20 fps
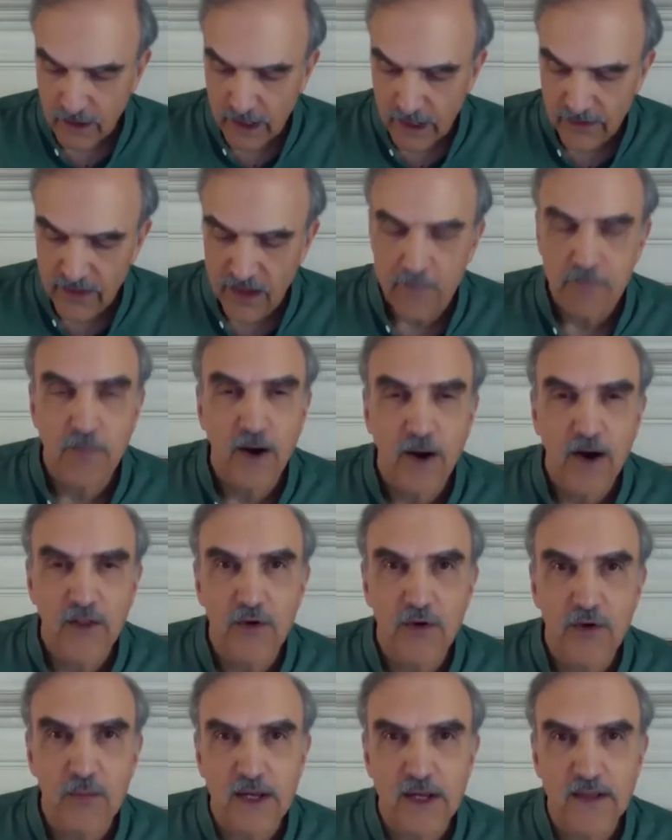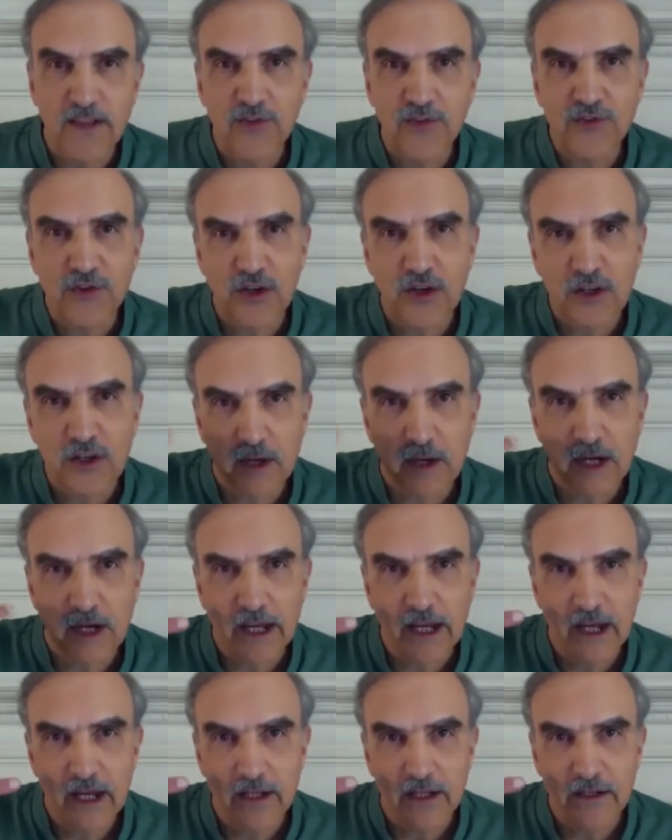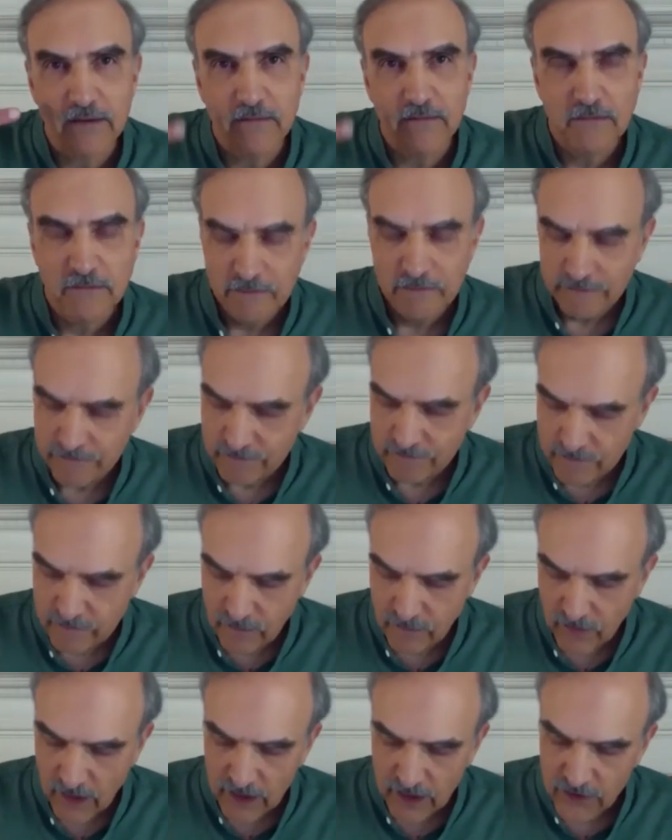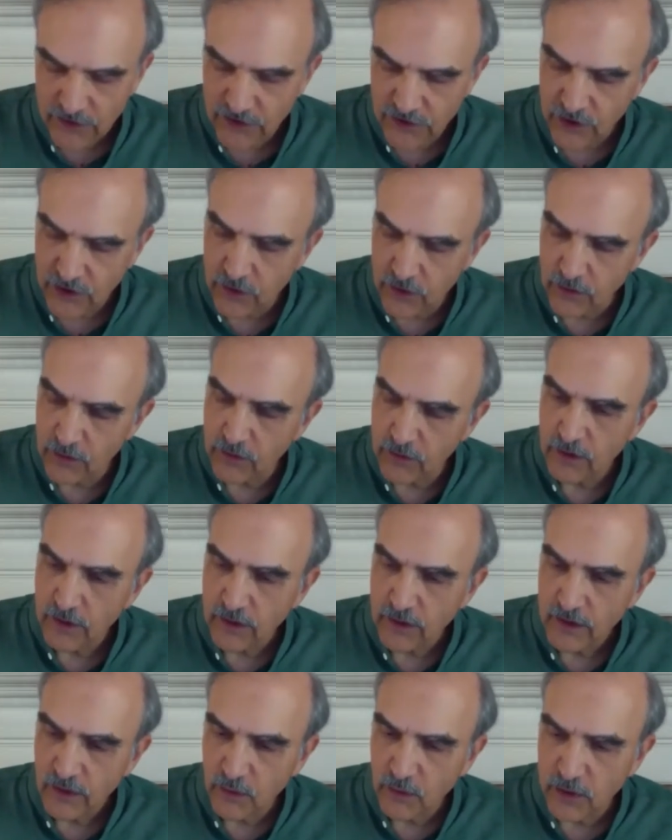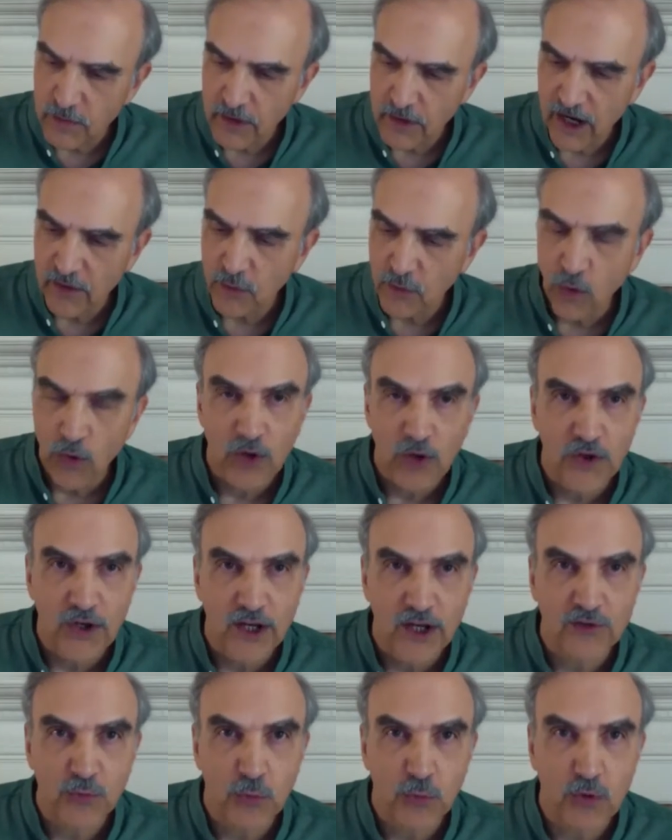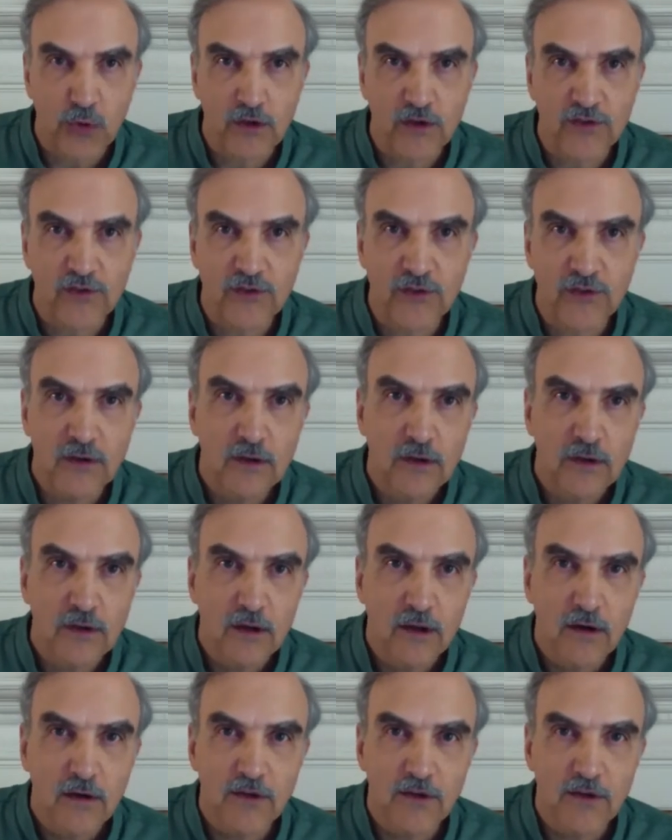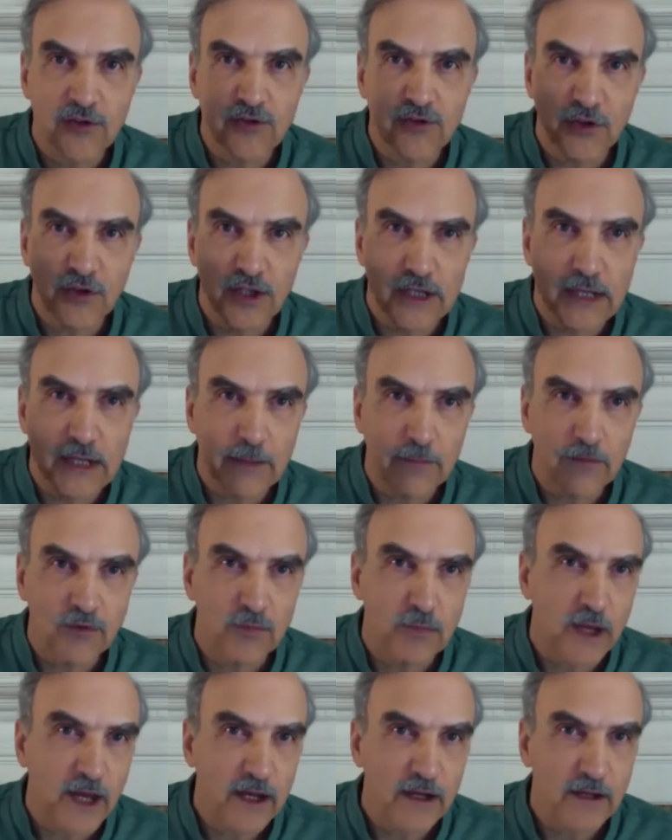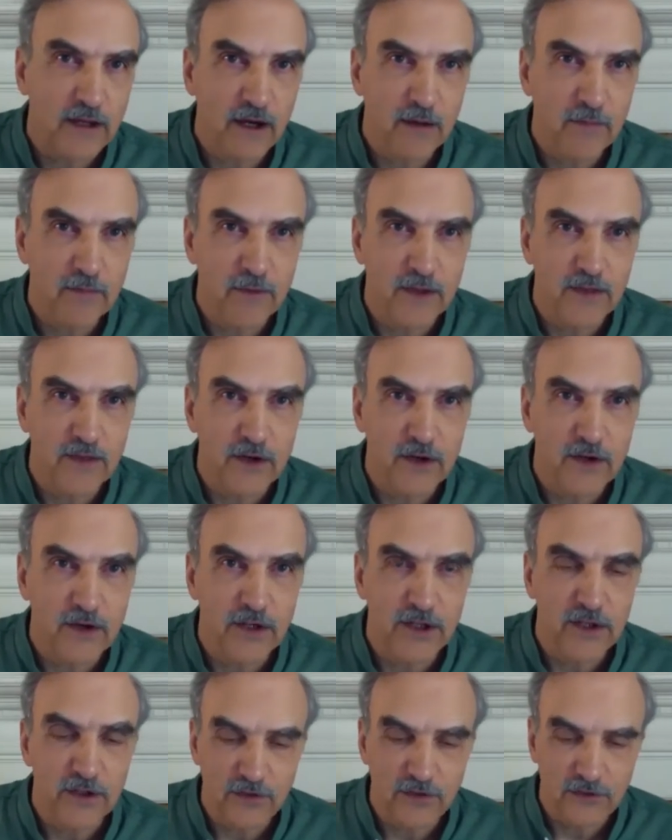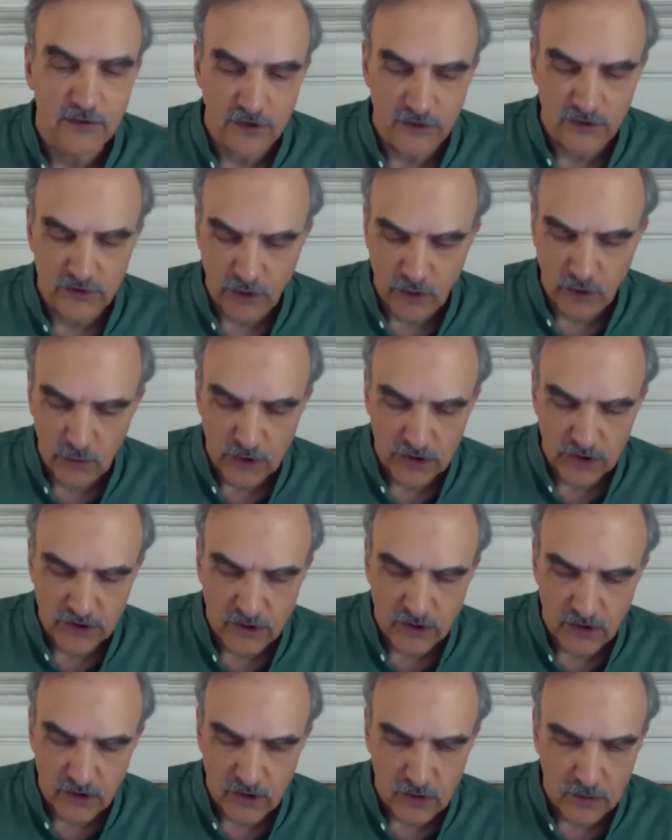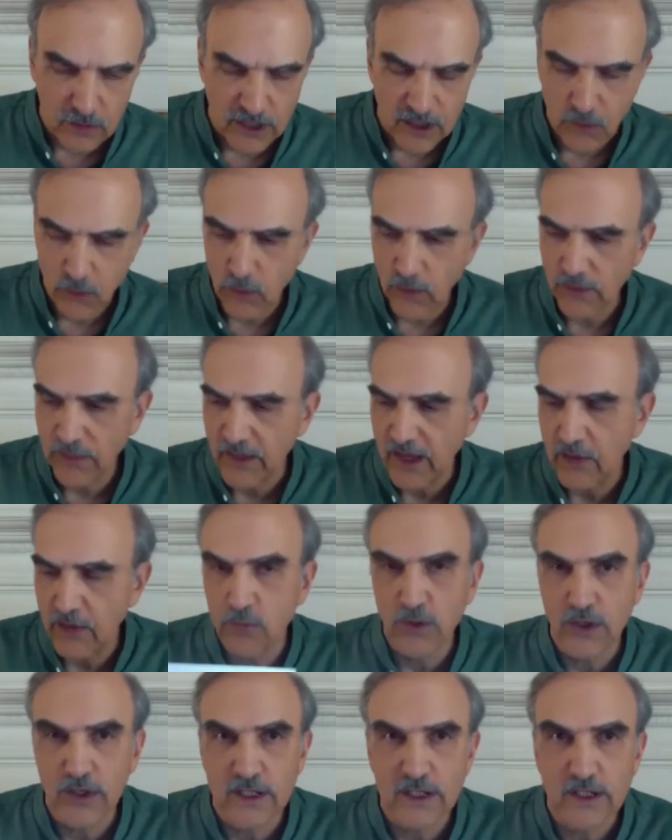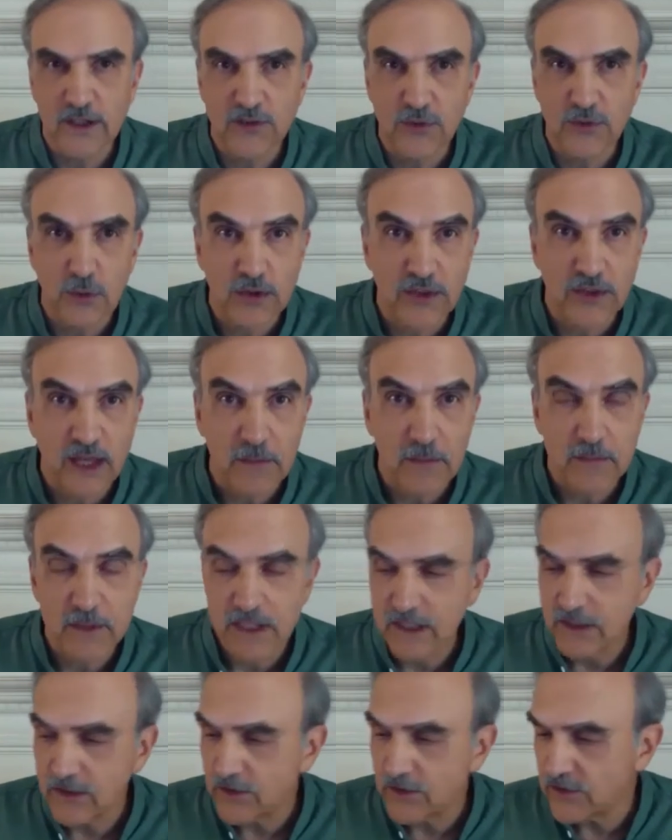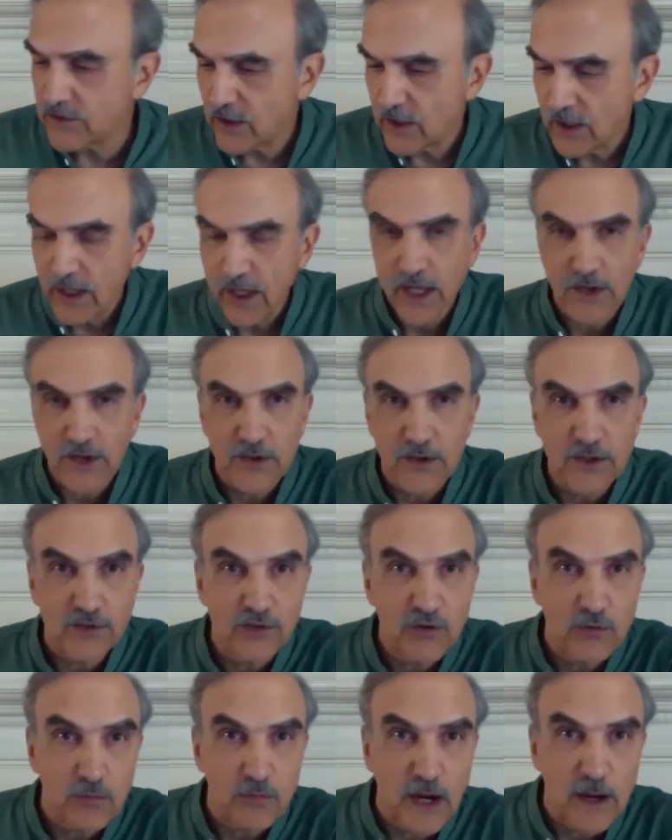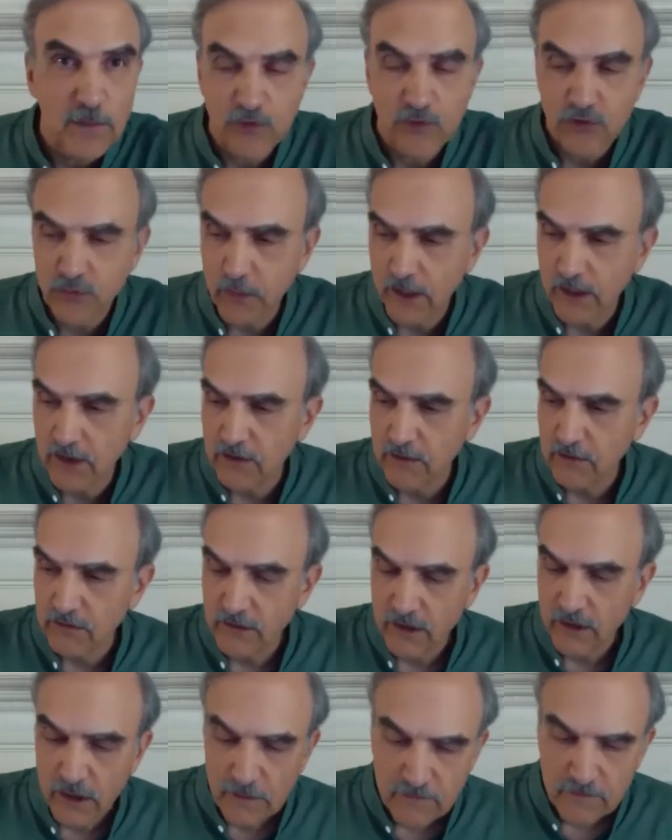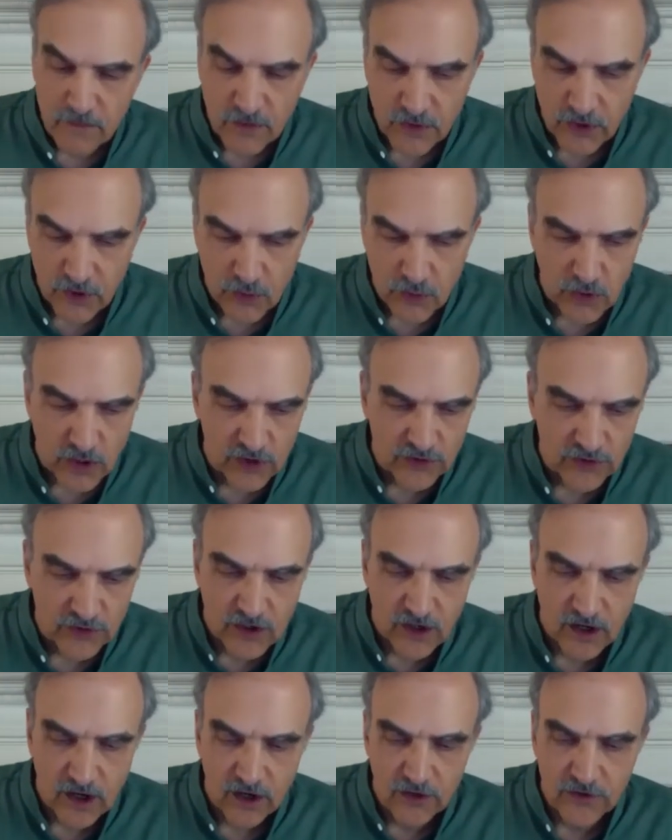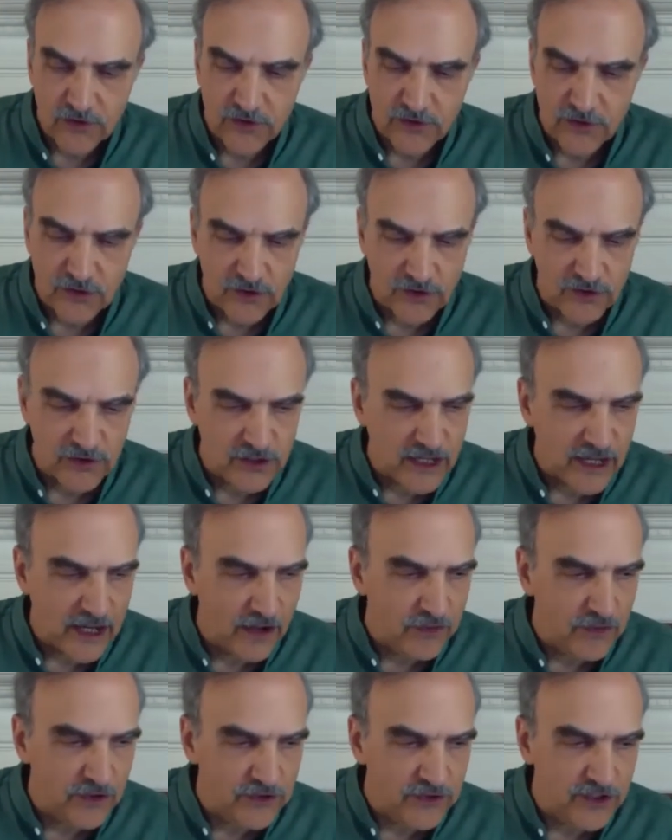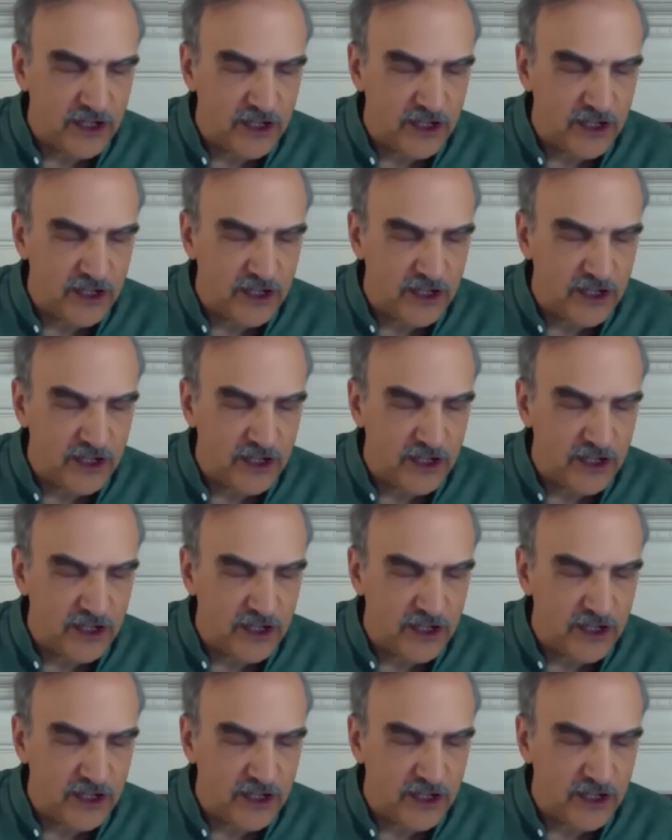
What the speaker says: And that bothered me, and that stuck in my head. And so the way my Rolodex works, eventually it comes back up and there it is. And so I want to talk about what that really is and what that means, at least from my perspective, the Christ consciousness and how this